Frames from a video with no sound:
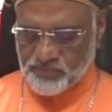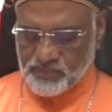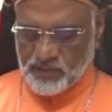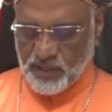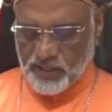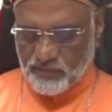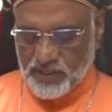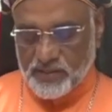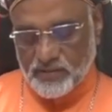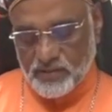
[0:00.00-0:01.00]
and we
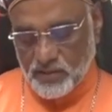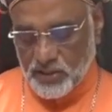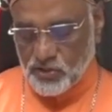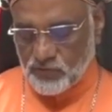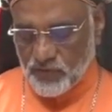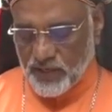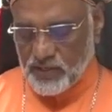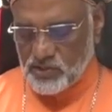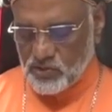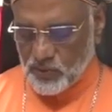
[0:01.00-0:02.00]
need to find
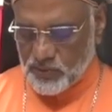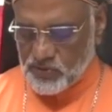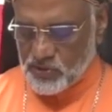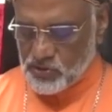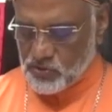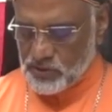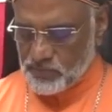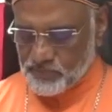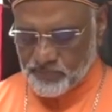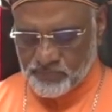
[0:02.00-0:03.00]
solutions to
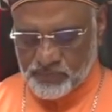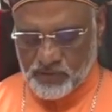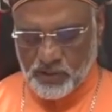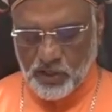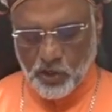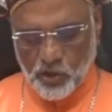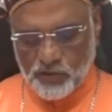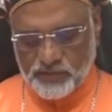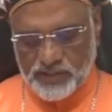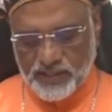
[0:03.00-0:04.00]
them along
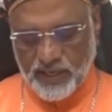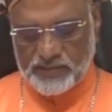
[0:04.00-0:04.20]
with the Catholic